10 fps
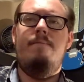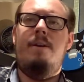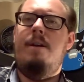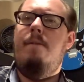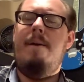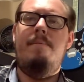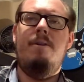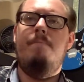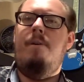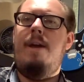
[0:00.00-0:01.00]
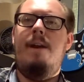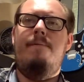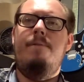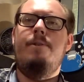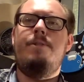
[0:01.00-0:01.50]
You know, maybe you're playing a
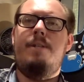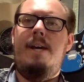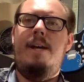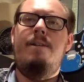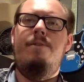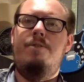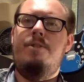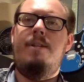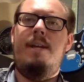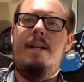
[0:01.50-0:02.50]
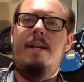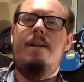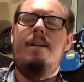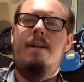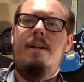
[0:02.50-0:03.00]
full set and you just need
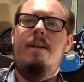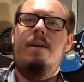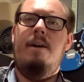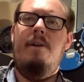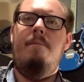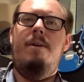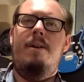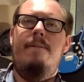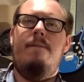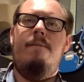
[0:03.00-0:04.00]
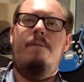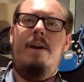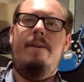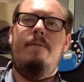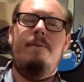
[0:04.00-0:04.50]
a little bit different
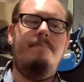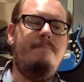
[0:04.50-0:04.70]
flavor.